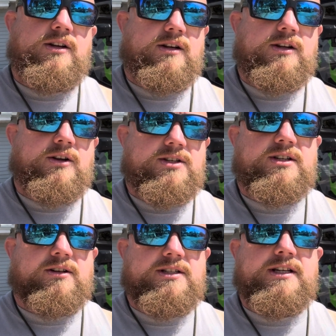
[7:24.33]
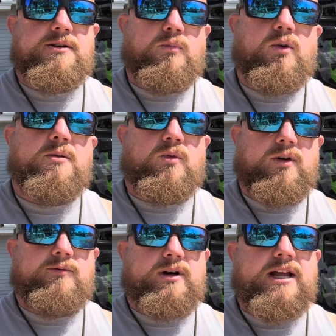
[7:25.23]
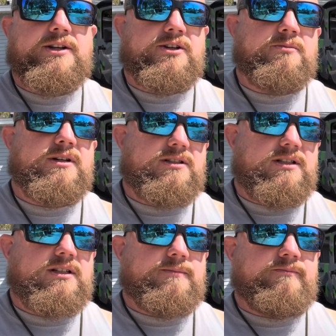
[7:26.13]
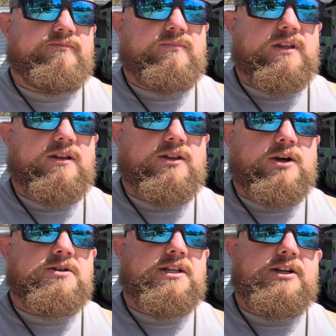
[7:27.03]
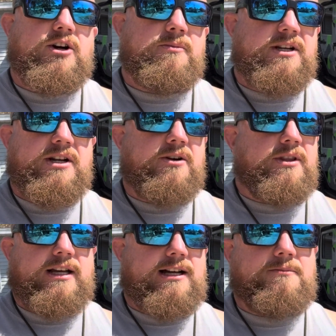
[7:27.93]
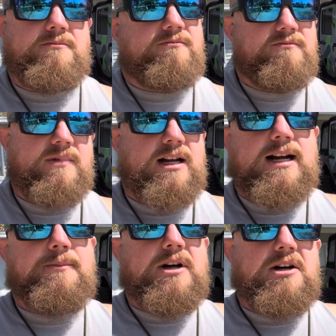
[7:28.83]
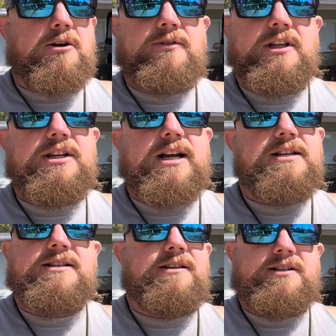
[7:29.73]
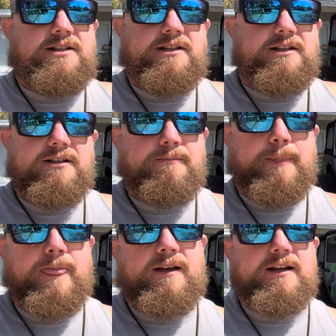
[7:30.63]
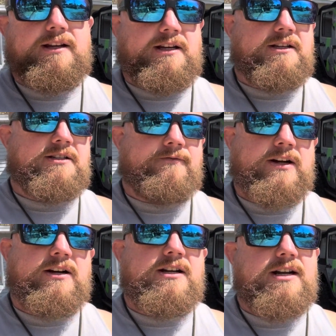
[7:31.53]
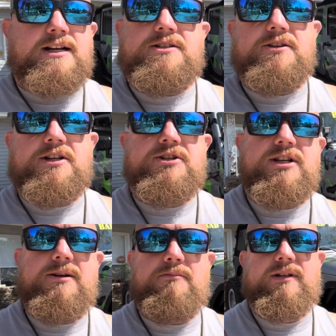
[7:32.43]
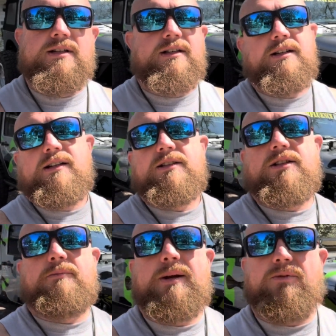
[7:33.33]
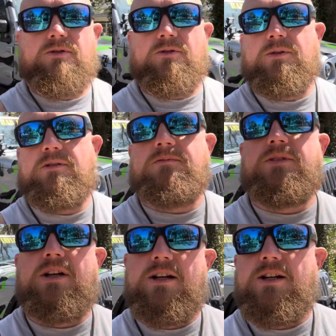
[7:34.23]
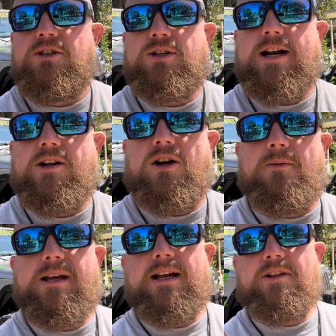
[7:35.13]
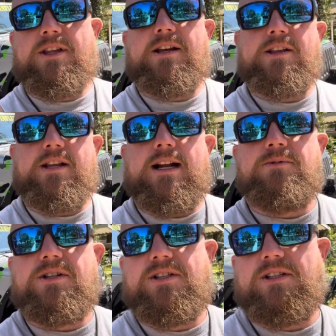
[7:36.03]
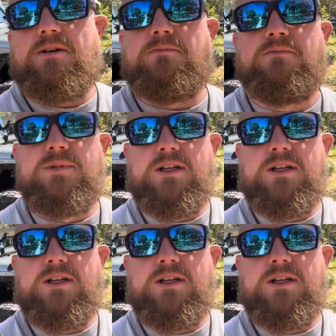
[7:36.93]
you'll start seeing more and more of what I do. But those that know me know that I'm not overly nice to this thing. It is a very nice looking Jeep. Some people try to call me out thinking that I'm just some,